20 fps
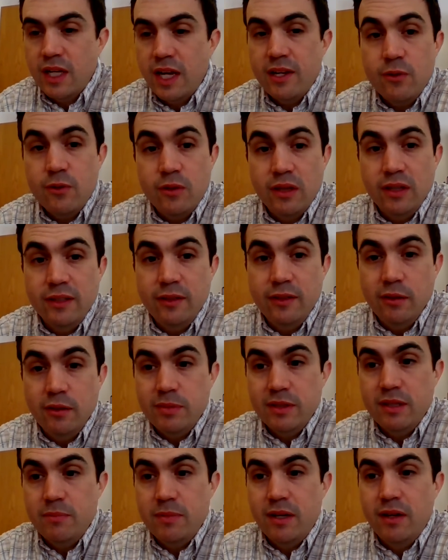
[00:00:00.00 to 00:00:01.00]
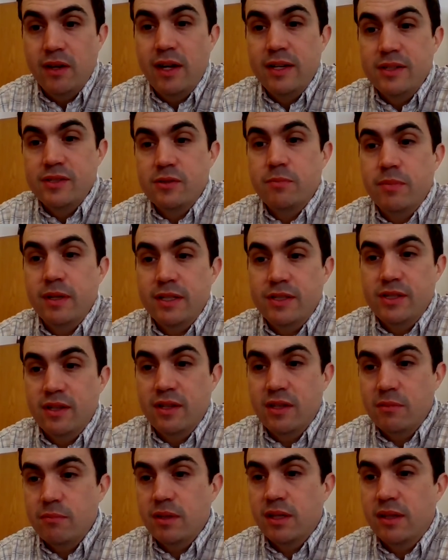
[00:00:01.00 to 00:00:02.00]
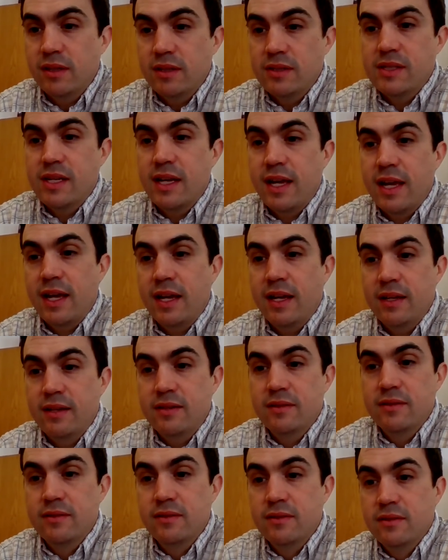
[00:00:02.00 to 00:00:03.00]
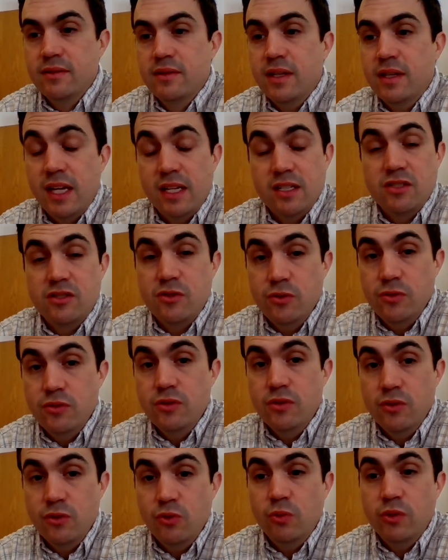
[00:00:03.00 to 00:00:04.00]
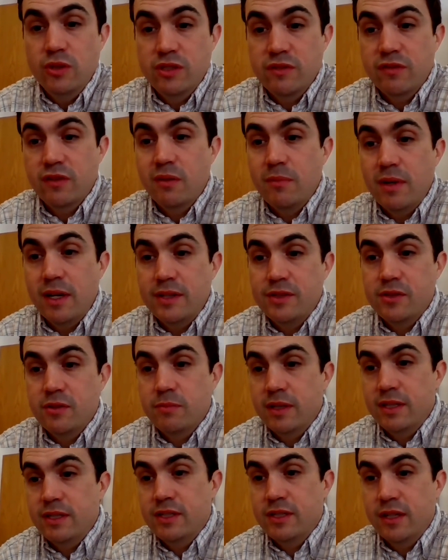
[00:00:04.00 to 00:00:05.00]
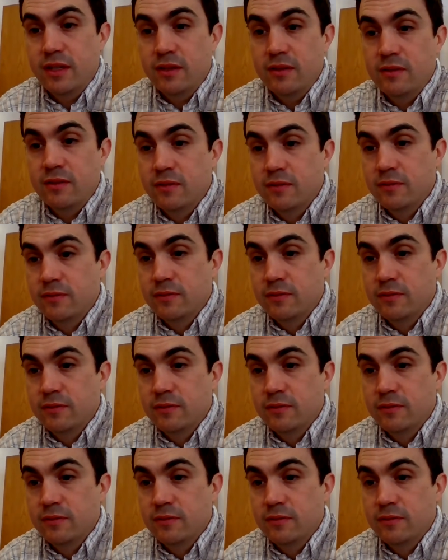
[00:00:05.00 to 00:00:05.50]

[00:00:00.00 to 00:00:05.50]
I know a little bit about Azerbaijan because I had a student who was from Azerbaijan.